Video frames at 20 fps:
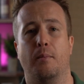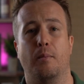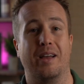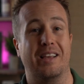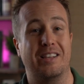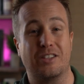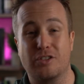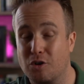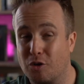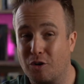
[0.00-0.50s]

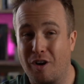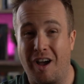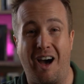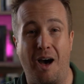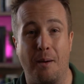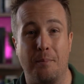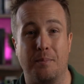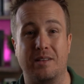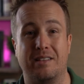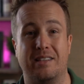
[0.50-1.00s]
Is there
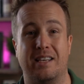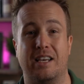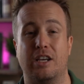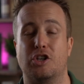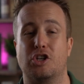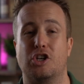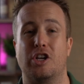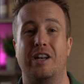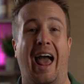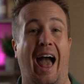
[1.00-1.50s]

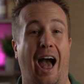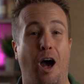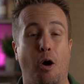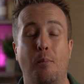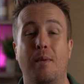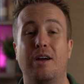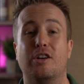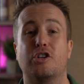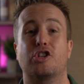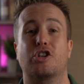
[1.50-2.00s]
competition? How
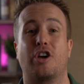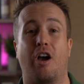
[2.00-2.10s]
much